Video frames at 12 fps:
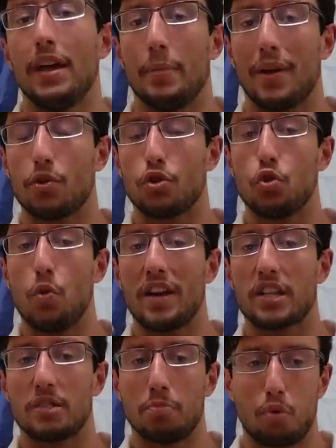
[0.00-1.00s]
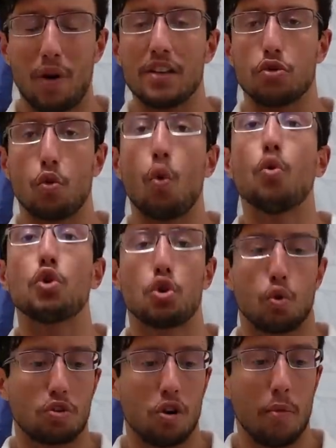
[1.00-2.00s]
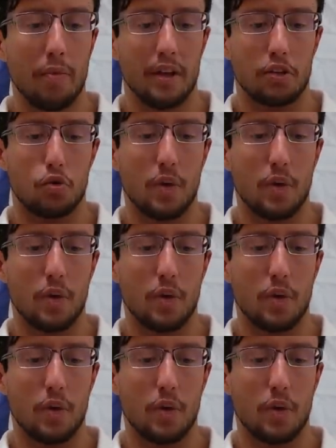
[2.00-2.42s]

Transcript: because you express your own shortcomings,